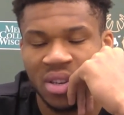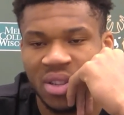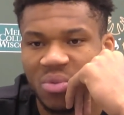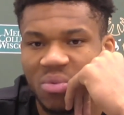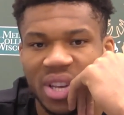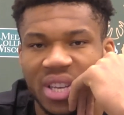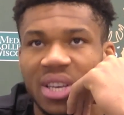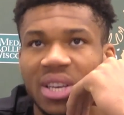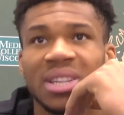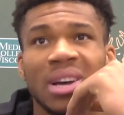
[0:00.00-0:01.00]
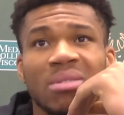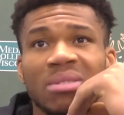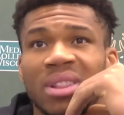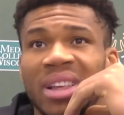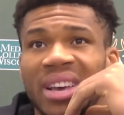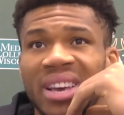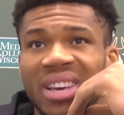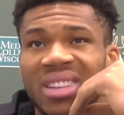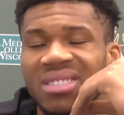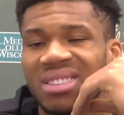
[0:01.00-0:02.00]
the way he can get down the
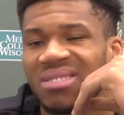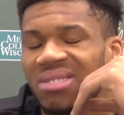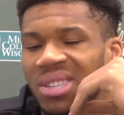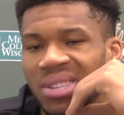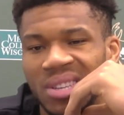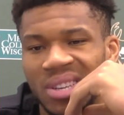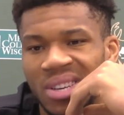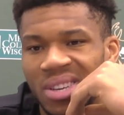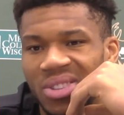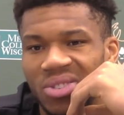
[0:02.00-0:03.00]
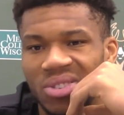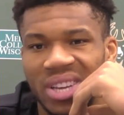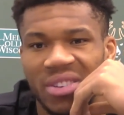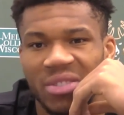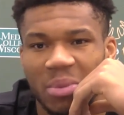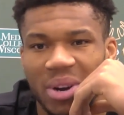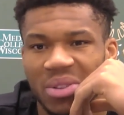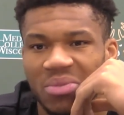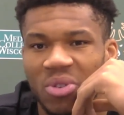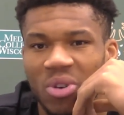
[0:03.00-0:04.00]
lane, and you know get everybody
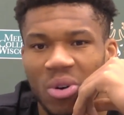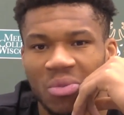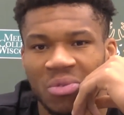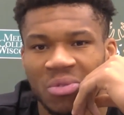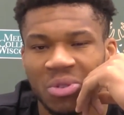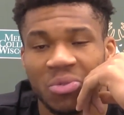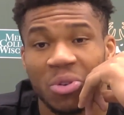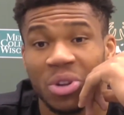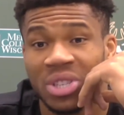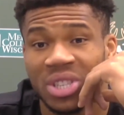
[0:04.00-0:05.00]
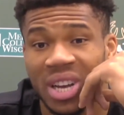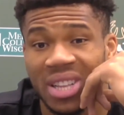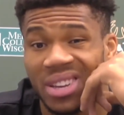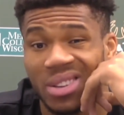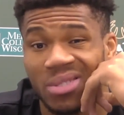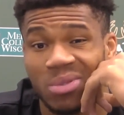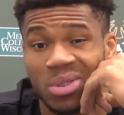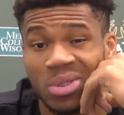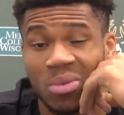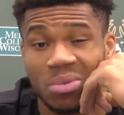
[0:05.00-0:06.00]
involved, look for his shot, create for
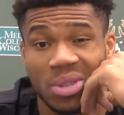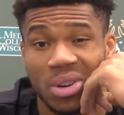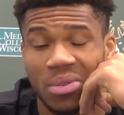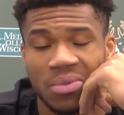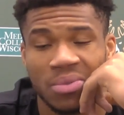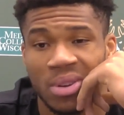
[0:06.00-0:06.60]
his own self.